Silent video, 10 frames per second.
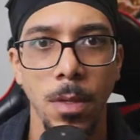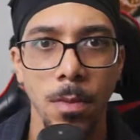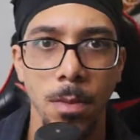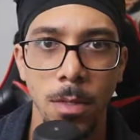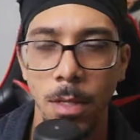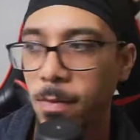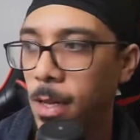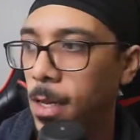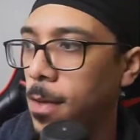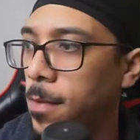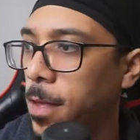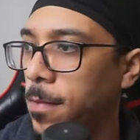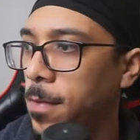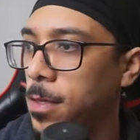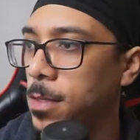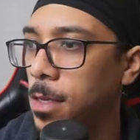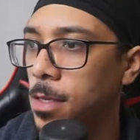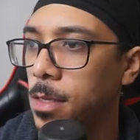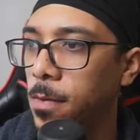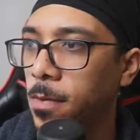See if that
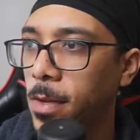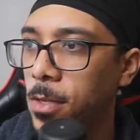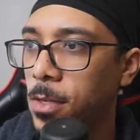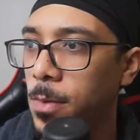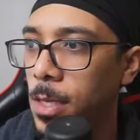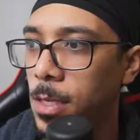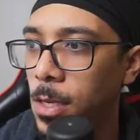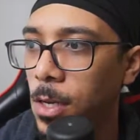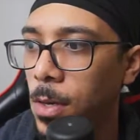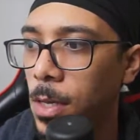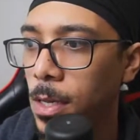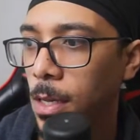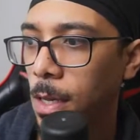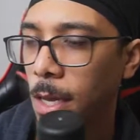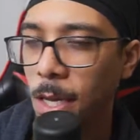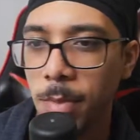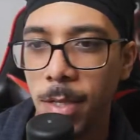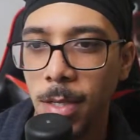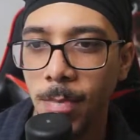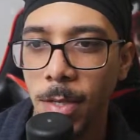eventually. That's annoying. Keep
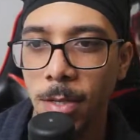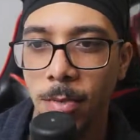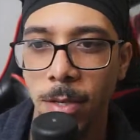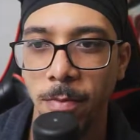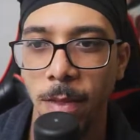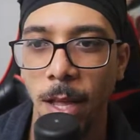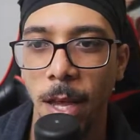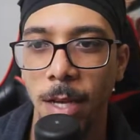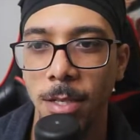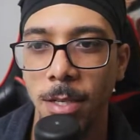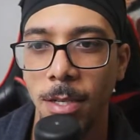seeing my screen flash, Nick.